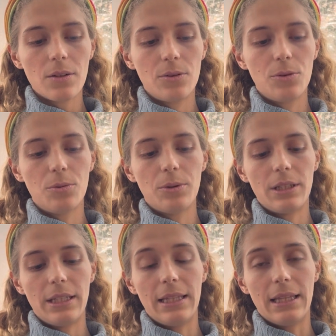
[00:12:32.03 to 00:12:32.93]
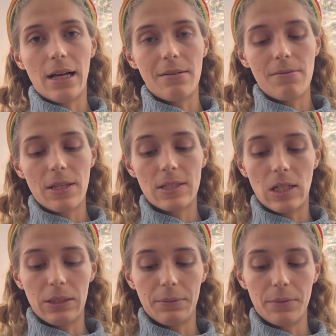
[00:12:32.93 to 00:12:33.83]
you really love the
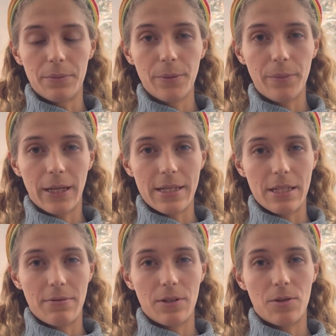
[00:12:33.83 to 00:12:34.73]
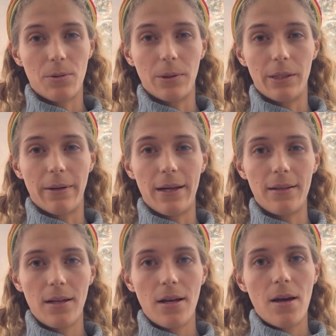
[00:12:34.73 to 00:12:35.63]
Salomon boot because it fits you really
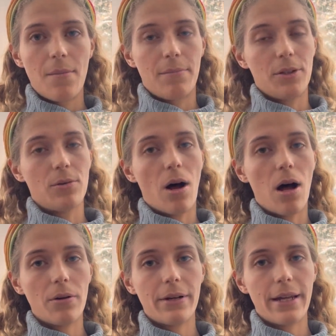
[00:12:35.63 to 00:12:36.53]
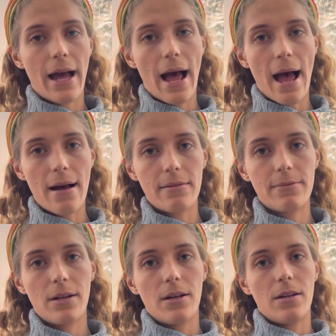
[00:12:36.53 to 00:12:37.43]
well, but you already have
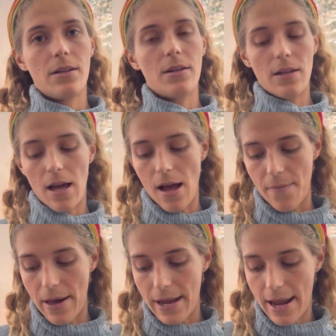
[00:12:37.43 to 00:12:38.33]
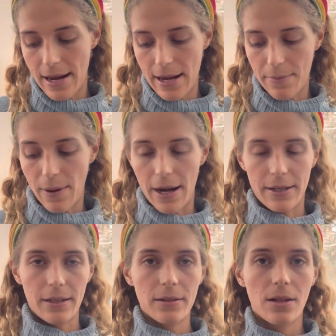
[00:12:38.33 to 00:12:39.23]
an NNN
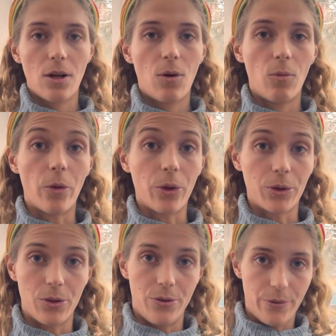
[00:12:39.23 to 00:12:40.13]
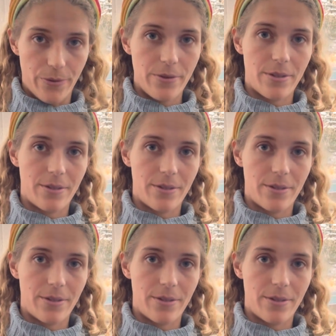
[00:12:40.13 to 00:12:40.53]
binding, well, the good news